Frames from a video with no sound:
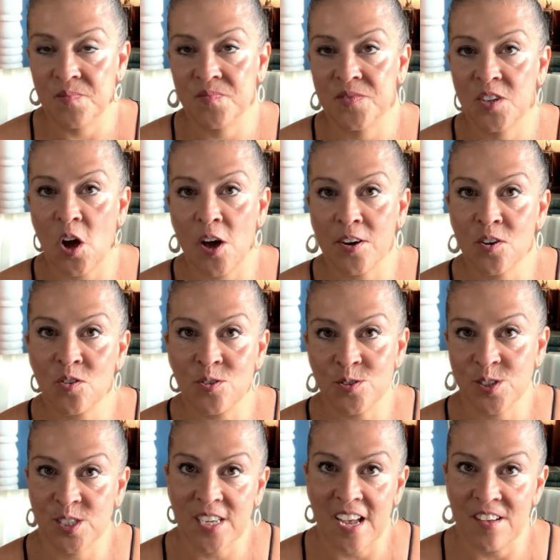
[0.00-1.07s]
nautical
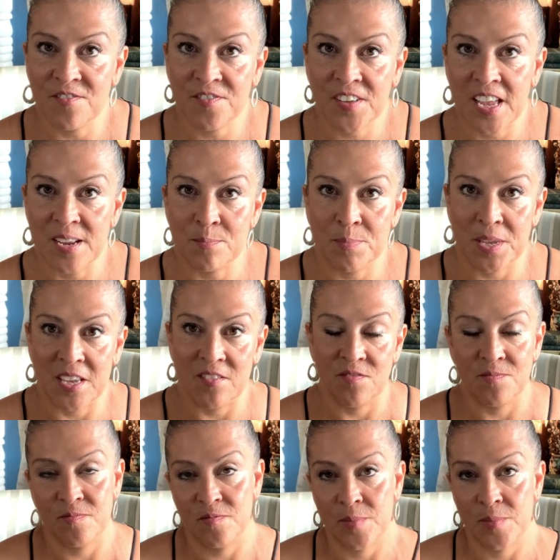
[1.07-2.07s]
stuff can be